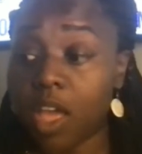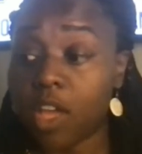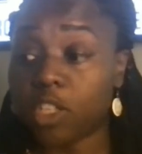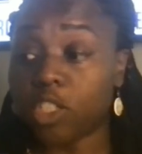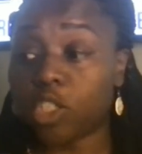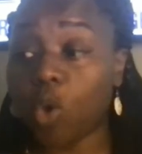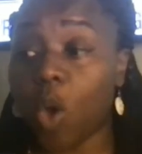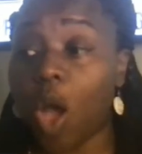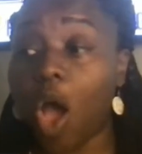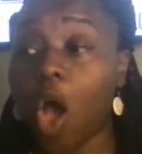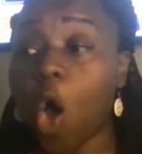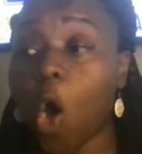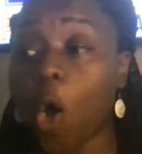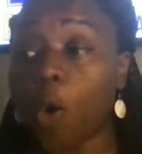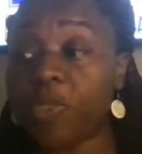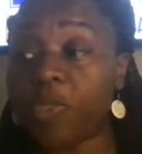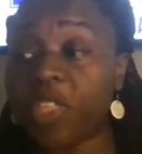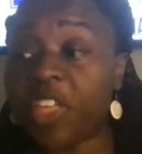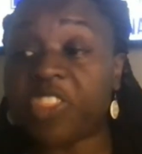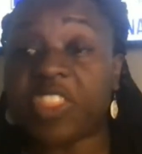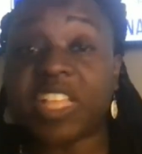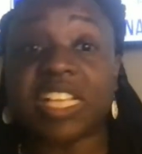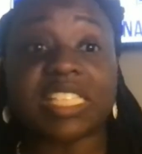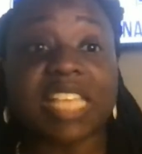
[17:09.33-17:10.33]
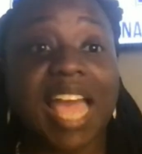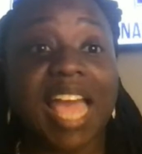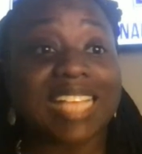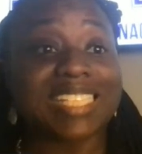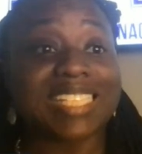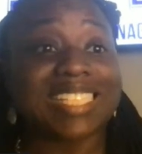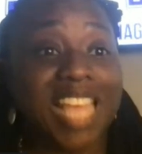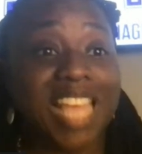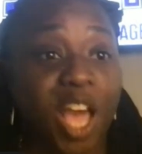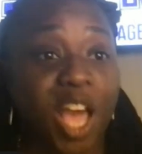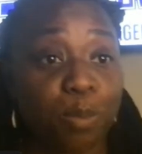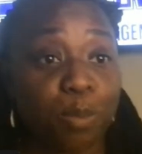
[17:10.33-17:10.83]
So I hope that this
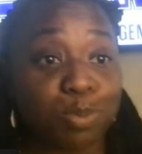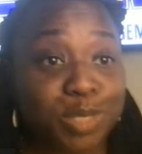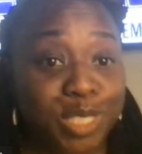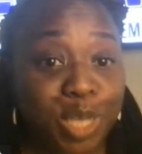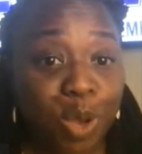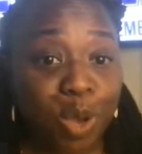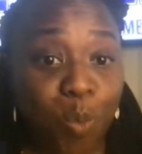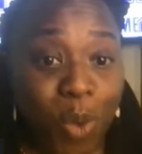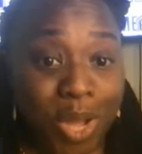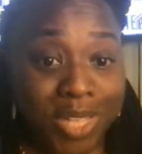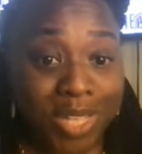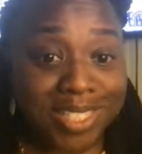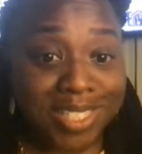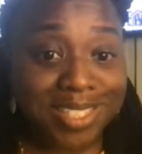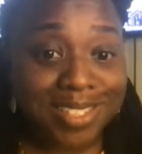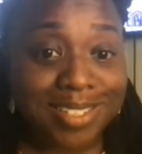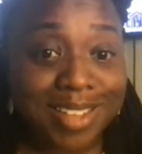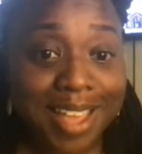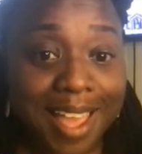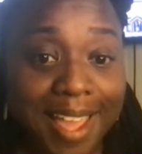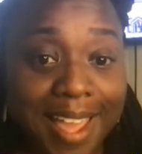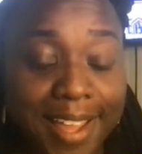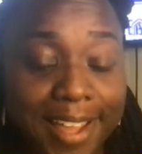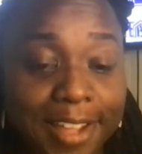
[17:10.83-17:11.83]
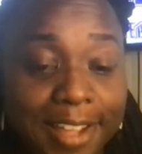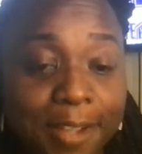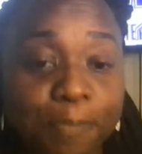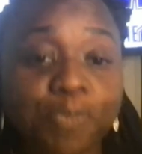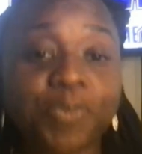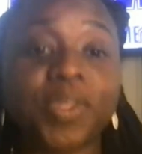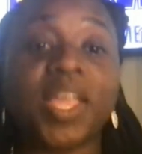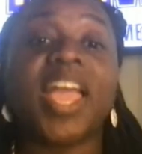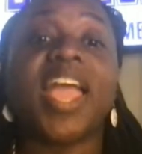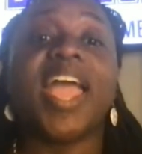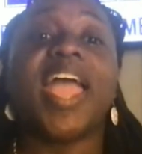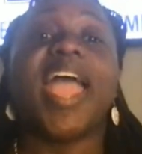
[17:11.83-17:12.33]
has helped someone
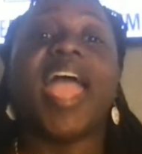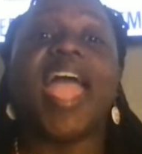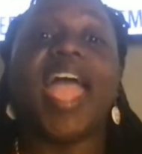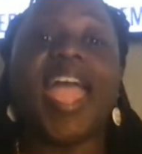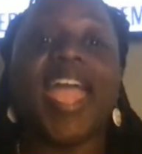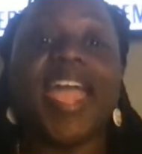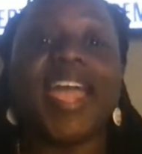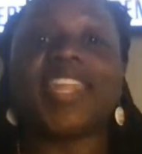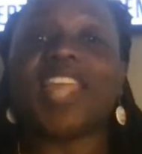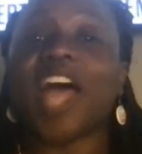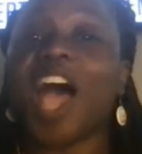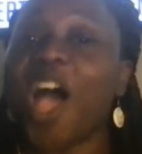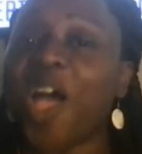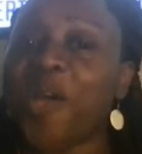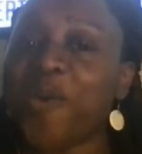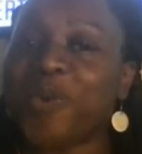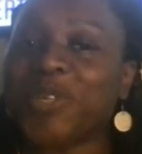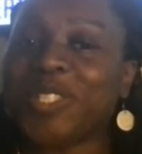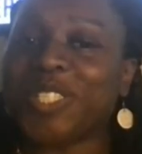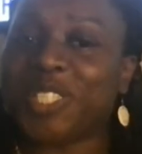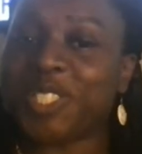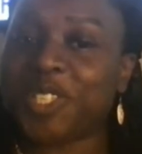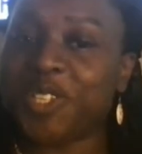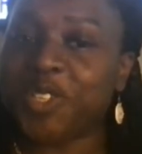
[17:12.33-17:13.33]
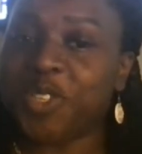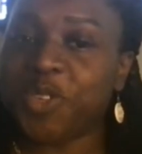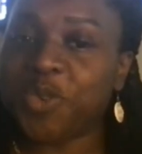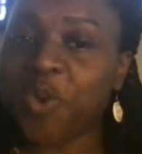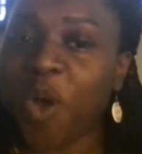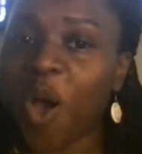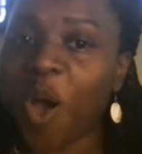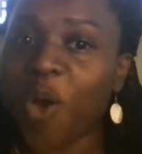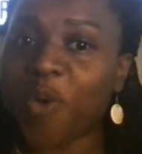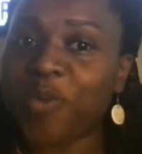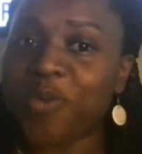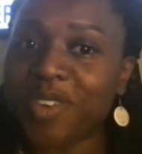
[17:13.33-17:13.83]
today, and I will see
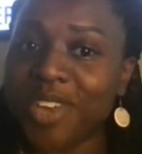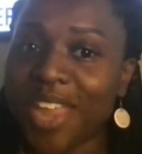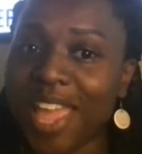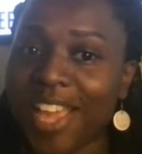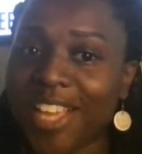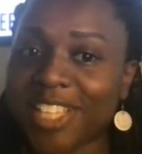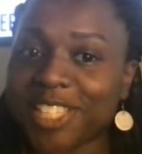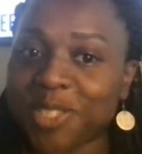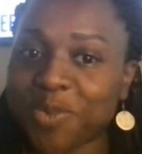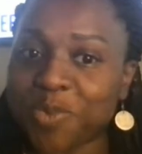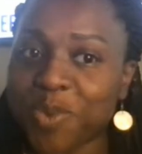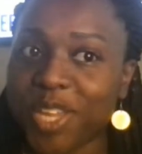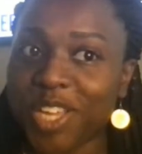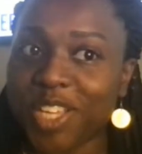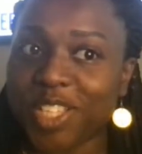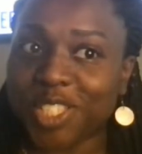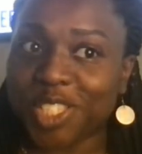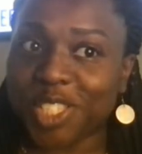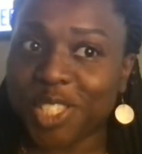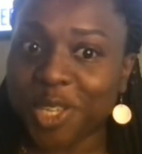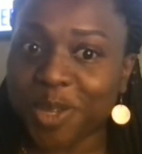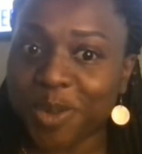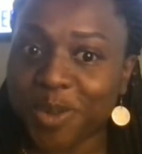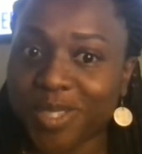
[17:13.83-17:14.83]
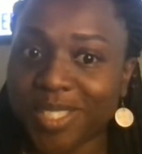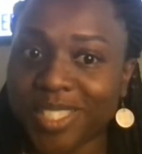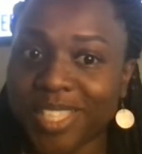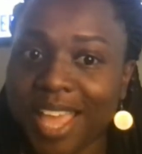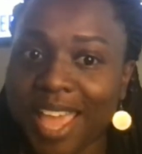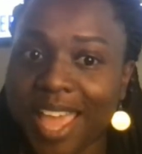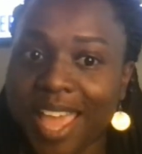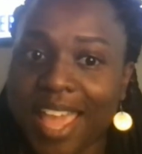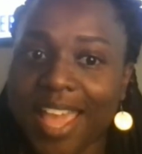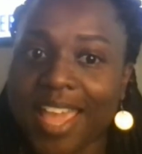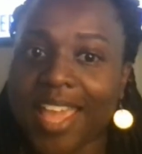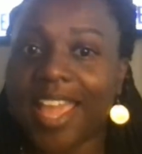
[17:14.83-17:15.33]
you all next week,
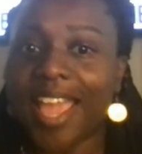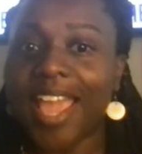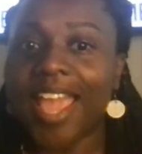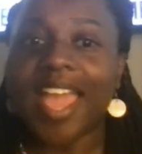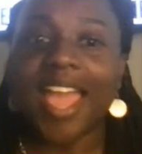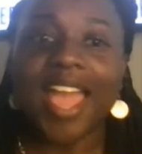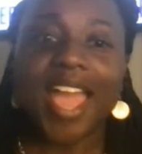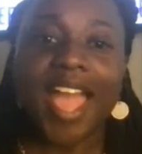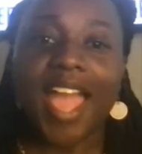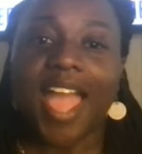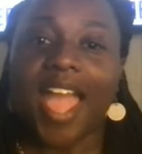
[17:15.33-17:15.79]
Tuesday.